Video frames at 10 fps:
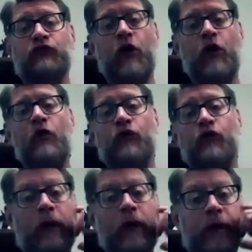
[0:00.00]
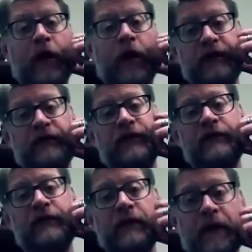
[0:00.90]
so-called growing
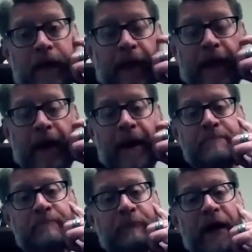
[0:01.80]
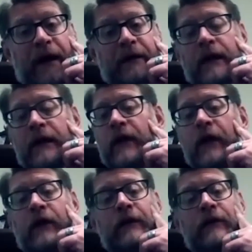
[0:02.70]
prostheses. But
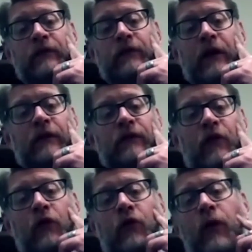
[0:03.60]
there is no